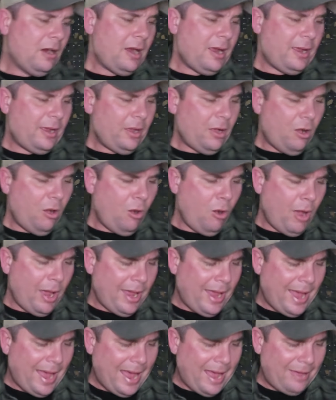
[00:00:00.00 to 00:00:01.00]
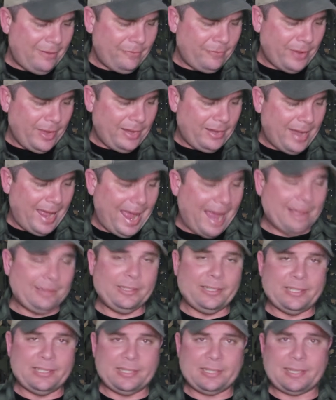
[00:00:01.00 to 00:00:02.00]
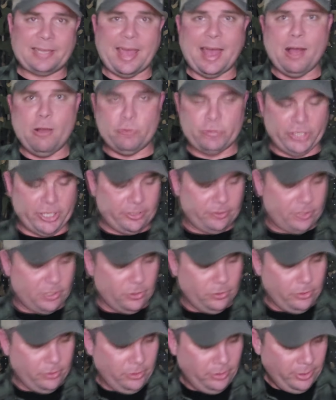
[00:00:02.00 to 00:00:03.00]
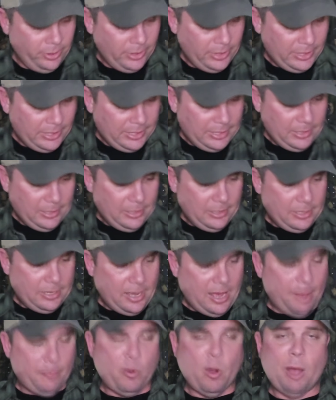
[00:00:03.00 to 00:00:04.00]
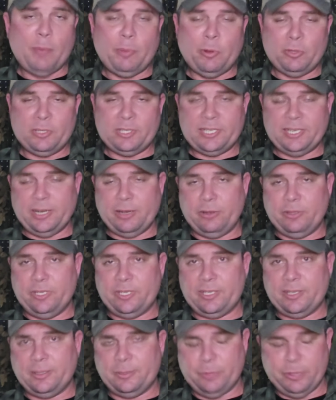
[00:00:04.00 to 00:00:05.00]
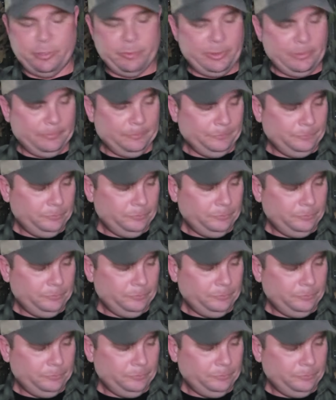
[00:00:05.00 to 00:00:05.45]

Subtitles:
right, I have an Atlas Cal Gen 2 bipod sitting on this at the moment.